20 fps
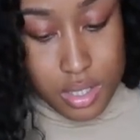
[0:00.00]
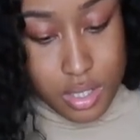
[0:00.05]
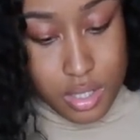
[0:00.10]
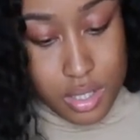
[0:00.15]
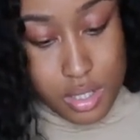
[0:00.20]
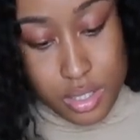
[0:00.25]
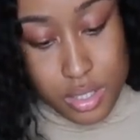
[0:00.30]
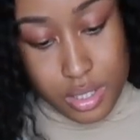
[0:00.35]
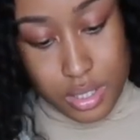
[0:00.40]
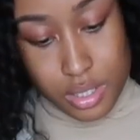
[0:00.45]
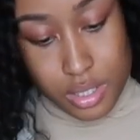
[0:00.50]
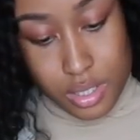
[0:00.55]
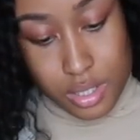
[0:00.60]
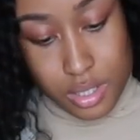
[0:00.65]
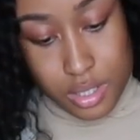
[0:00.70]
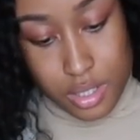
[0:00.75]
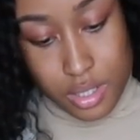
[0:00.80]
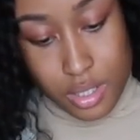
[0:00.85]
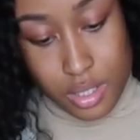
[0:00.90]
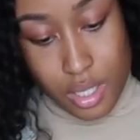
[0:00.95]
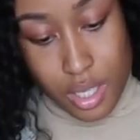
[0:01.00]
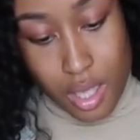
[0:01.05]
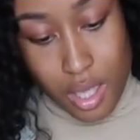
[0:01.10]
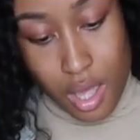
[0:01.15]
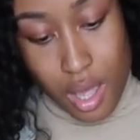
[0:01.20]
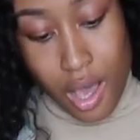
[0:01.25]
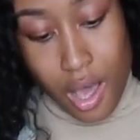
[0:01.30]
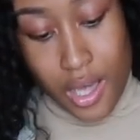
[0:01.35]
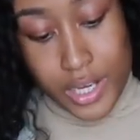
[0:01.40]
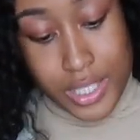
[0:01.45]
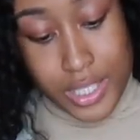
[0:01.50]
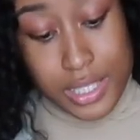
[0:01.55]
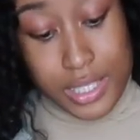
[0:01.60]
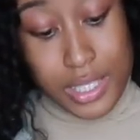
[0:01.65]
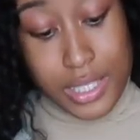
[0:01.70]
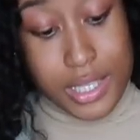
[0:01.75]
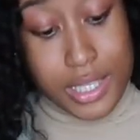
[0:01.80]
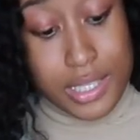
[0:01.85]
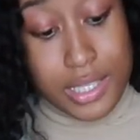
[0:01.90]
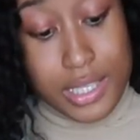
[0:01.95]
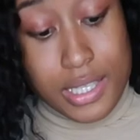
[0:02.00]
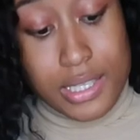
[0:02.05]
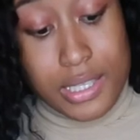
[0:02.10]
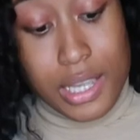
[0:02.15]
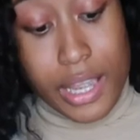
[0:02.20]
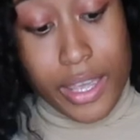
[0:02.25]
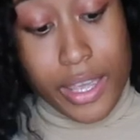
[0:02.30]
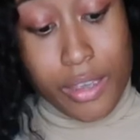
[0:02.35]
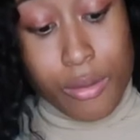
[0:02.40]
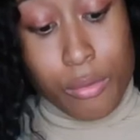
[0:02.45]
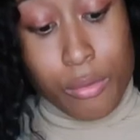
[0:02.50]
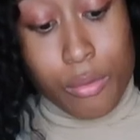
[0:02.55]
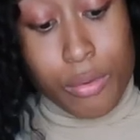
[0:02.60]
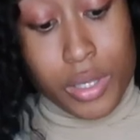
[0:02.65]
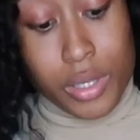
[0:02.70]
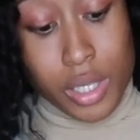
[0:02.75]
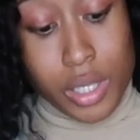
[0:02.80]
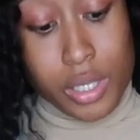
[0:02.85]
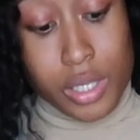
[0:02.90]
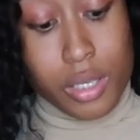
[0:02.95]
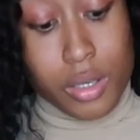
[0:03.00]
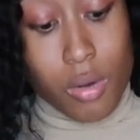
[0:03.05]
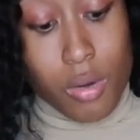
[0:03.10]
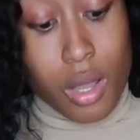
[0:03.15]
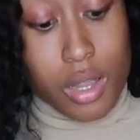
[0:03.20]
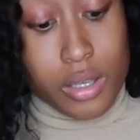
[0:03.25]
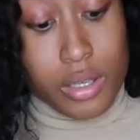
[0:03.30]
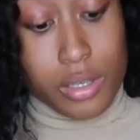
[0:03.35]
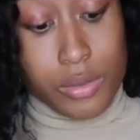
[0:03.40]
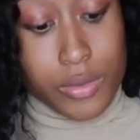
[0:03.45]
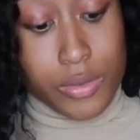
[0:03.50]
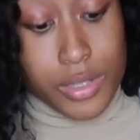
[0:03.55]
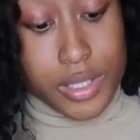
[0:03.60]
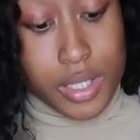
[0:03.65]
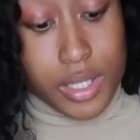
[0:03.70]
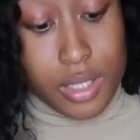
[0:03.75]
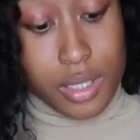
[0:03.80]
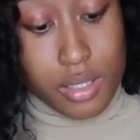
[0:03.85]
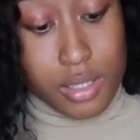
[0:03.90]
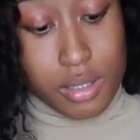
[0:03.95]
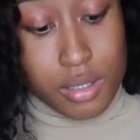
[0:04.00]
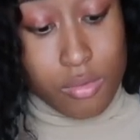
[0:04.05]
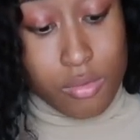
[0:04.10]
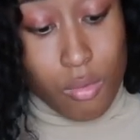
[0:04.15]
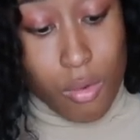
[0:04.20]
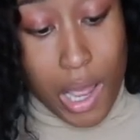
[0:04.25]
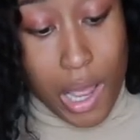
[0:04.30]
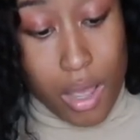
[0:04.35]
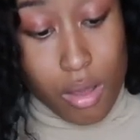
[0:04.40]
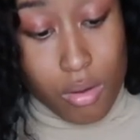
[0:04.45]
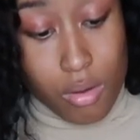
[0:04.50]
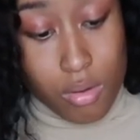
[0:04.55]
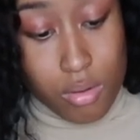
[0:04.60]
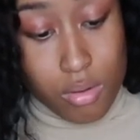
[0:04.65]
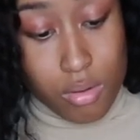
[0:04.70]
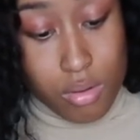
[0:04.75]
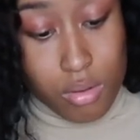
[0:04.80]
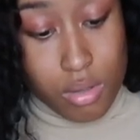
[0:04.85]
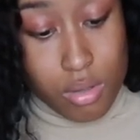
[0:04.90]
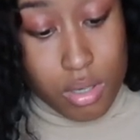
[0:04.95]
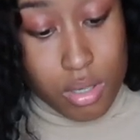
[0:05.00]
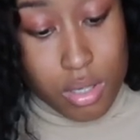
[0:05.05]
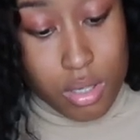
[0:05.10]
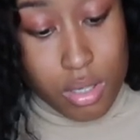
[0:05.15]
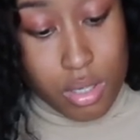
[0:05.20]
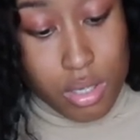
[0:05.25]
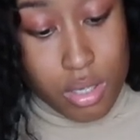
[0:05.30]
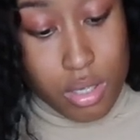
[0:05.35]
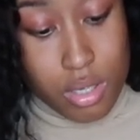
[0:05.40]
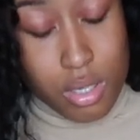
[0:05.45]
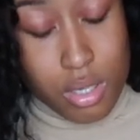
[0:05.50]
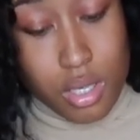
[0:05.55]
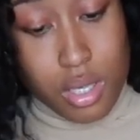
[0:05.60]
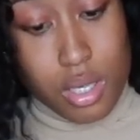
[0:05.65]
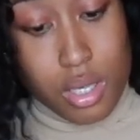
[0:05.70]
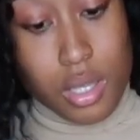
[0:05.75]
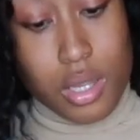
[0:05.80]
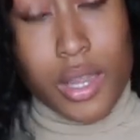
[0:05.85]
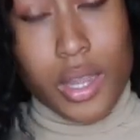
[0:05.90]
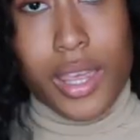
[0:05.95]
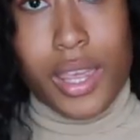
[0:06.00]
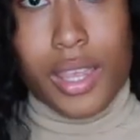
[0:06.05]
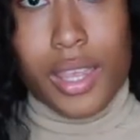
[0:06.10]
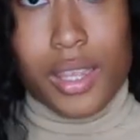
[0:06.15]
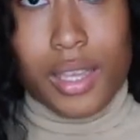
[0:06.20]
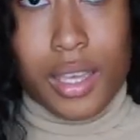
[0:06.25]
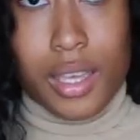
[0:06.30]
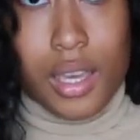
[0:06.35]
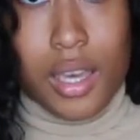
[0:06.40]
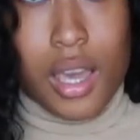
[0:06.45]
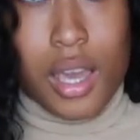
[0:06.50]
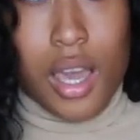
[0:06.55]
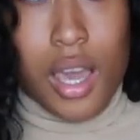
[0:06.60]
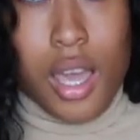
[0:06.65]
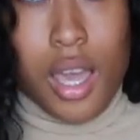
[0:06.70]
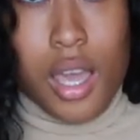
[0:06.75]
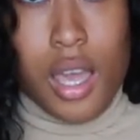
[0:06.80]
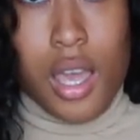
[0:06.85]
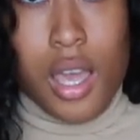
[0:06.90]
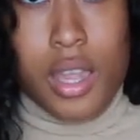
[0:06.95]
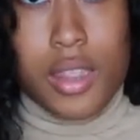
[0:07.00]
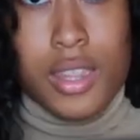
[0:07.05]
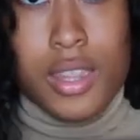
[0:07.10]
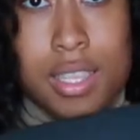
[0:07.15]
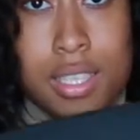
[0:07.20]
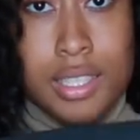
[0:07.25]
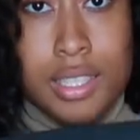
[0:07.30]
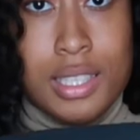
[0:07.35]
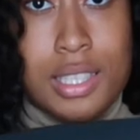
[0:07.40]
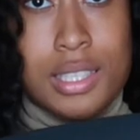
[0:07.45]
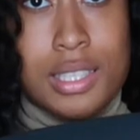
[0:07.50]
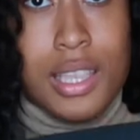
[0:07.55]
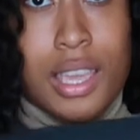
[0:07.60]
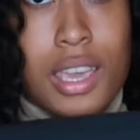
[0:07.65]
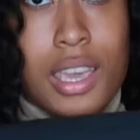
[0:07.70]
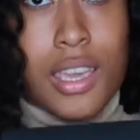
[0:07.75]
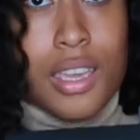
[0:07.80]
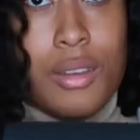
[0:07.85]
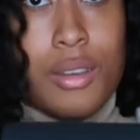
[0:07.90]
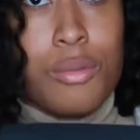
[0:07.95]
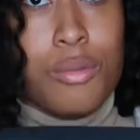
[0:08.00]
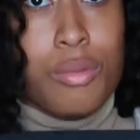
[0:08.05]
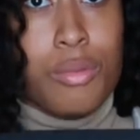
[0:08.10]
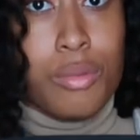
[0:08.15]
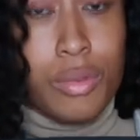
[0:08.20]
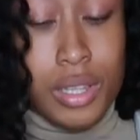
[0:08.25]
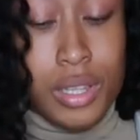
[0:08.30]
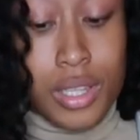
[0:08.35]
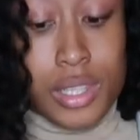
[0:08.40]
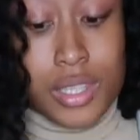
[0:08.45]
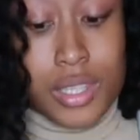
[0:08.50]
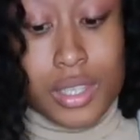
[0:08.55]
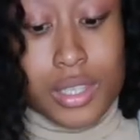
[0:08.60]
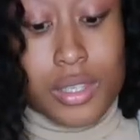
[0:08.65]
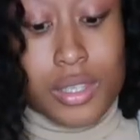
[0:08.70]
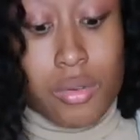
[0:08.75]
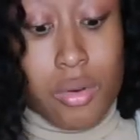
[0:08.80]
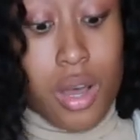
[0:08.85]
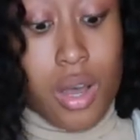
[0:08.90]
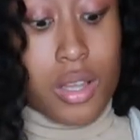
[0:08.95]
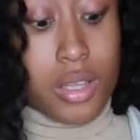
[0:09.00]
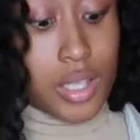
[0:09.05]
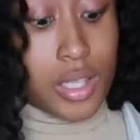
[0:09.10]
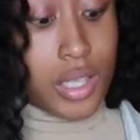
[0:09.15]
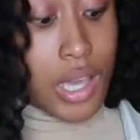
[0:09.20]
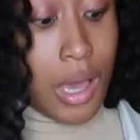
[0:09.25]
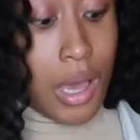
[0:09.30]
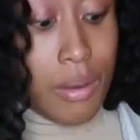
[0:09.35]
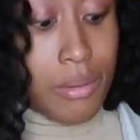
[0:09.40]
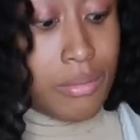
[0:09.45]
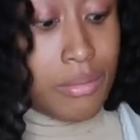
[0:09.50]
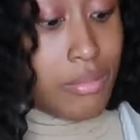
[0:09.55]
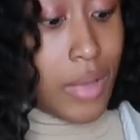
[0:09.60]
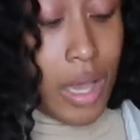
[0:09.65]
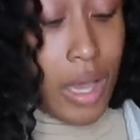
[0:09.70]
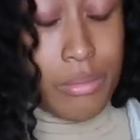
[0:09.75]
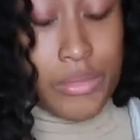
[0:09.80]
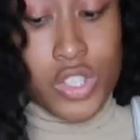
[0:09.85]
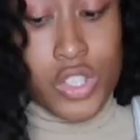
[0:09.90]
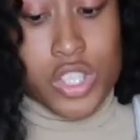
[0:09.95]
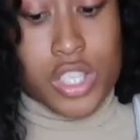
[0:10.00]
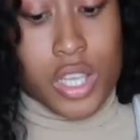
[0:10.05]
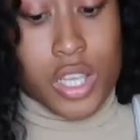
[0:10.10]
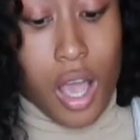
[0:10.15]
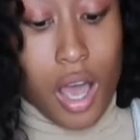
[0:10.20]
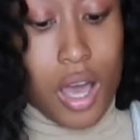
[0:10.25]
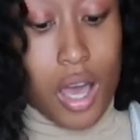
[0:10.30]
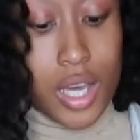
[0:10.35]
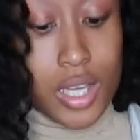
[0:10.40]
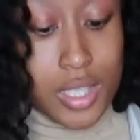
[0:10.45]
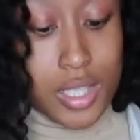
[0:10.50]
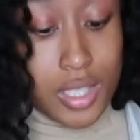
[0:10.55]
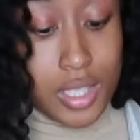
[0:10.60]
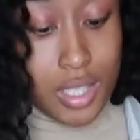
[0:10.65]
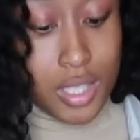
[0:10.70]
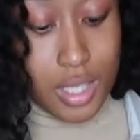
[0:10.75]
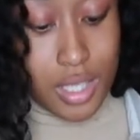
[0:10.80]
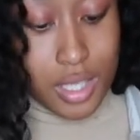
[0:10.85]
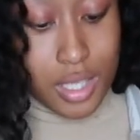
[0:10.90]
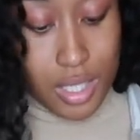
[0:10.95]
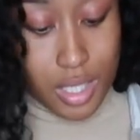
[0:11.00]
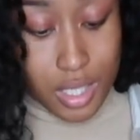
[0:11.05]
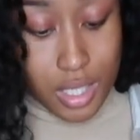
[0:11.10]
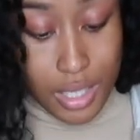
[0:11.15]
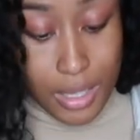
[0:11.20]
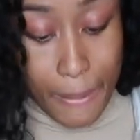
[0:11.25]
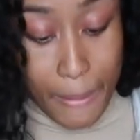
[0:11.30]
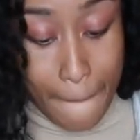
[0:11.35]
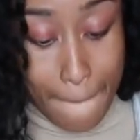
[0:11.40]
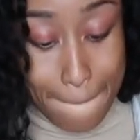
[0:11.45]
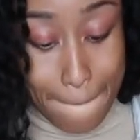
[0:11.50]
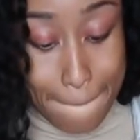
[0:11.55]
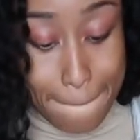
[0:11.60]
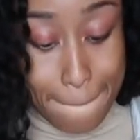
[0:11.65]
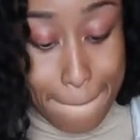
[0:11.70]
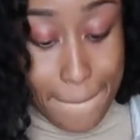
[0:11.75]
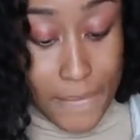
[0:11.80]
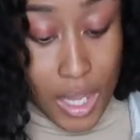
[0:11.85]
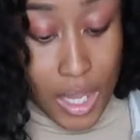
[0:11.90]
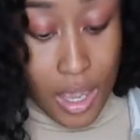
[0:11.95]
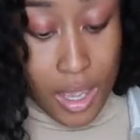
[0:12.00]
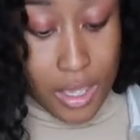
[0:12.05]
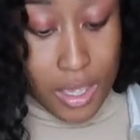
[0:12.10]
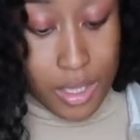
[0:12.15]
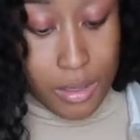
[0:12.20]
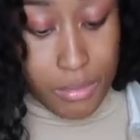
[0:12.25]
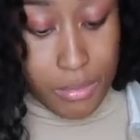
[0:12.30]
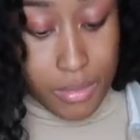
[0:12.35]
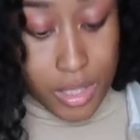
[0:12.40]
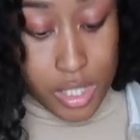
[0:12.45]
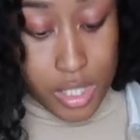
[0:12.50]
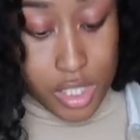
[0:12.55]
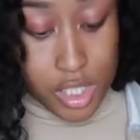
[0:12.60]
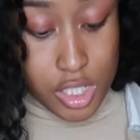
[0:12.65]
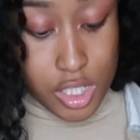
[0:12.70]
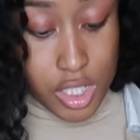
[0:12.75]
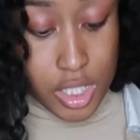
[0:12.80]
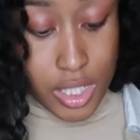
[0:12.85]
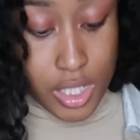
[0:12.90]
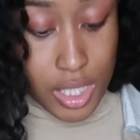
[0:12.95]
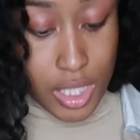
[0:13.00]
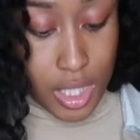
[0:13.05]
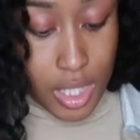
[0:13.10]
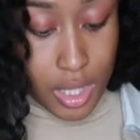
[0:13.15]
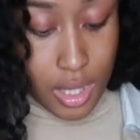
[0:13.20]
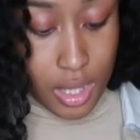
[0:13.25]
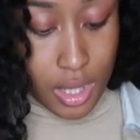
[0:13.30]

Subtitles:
And just honestly, this is like really good quality for Shein. Wow. Like, this is like really good quality. I'm shocked. I am shooketh.